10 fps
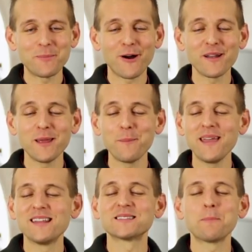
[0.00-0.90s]
party and
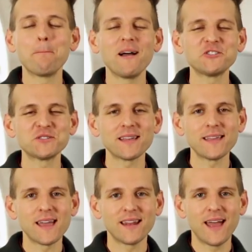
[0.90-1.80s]
making as much as I
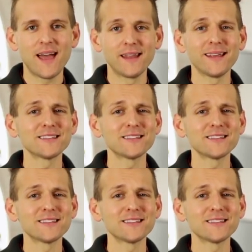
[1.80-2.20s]
can ahead.